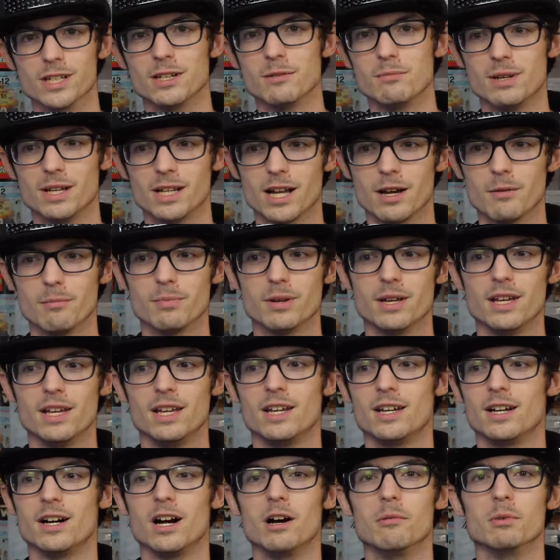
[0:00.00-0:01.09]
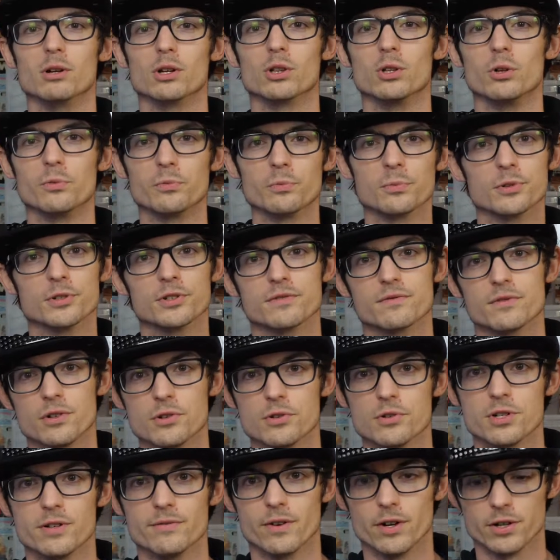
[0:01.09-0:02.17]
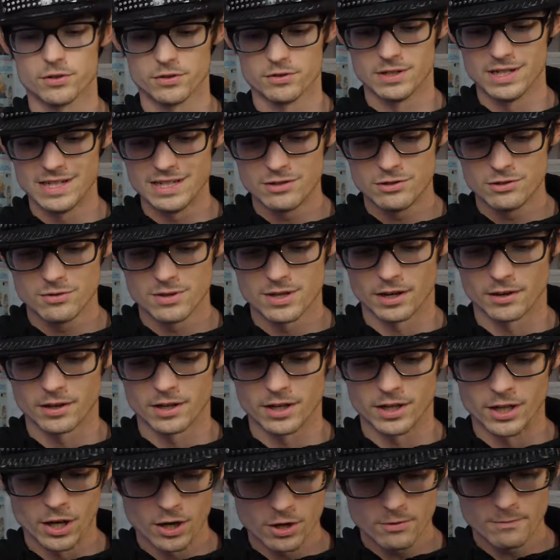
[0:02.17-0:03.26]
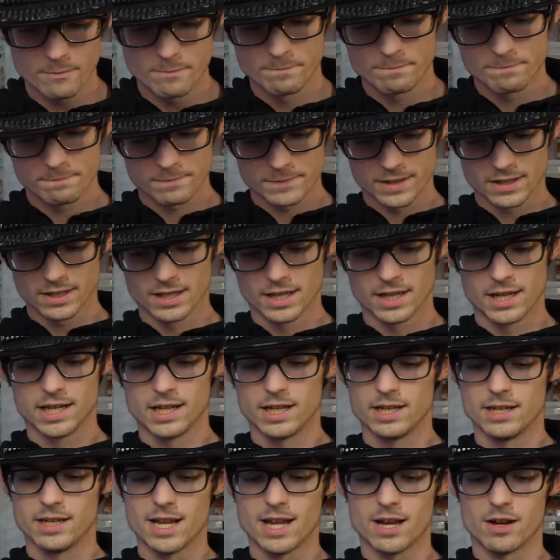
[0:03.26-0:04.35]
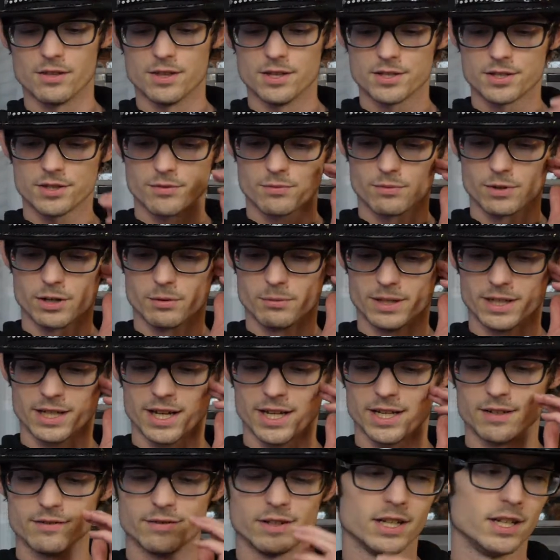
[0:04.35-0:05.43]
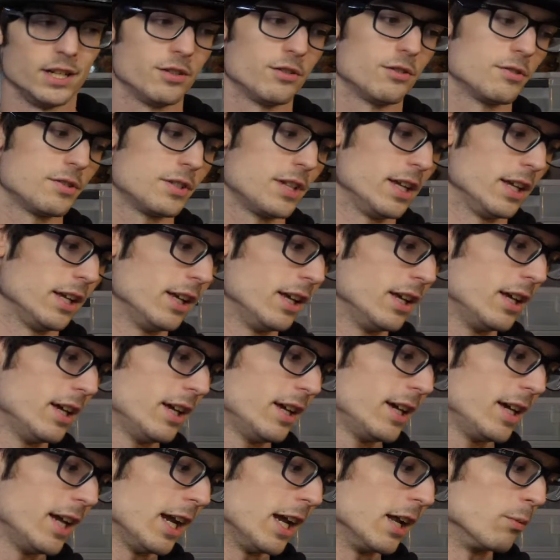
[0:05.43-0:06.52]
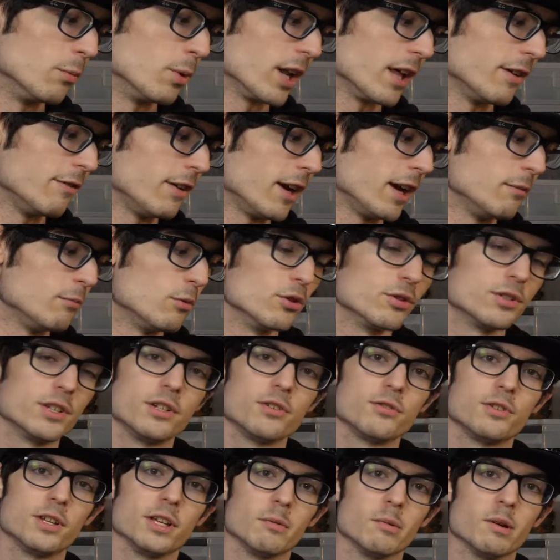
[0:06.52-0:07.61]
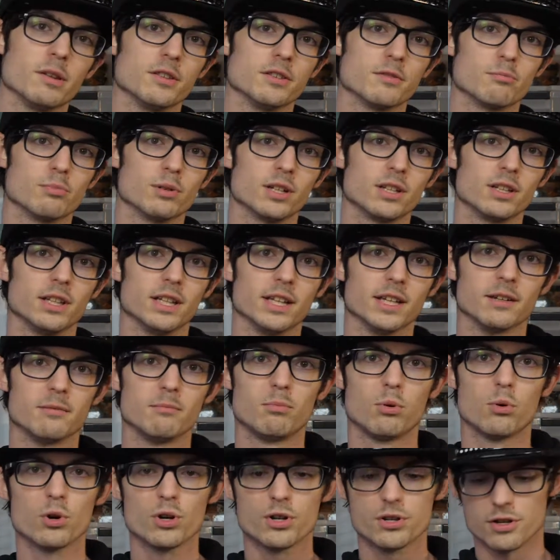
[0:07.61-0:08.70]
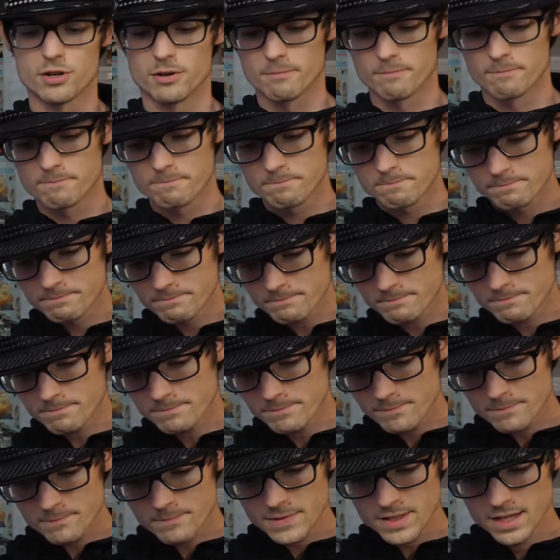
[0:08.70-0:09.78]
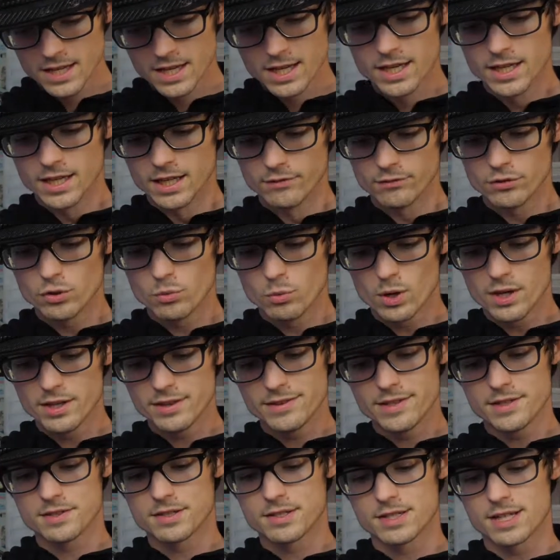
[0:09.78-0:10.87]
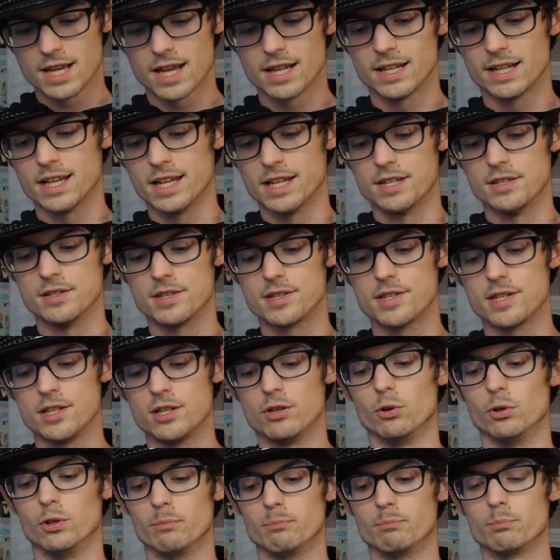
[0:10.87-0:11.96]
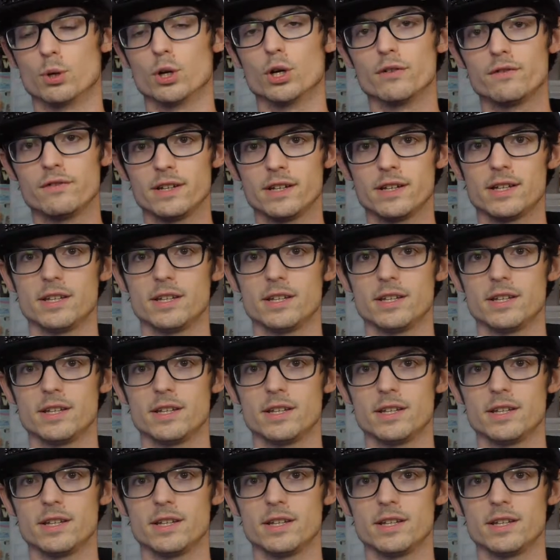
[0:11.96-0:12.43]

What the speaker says: to pick up a Clone Wars version of R2-D2. There you go. Now, this is where we kind of get interesting, and what I find most interesting about this Bricklink portion. If you want this set in sealed, perfect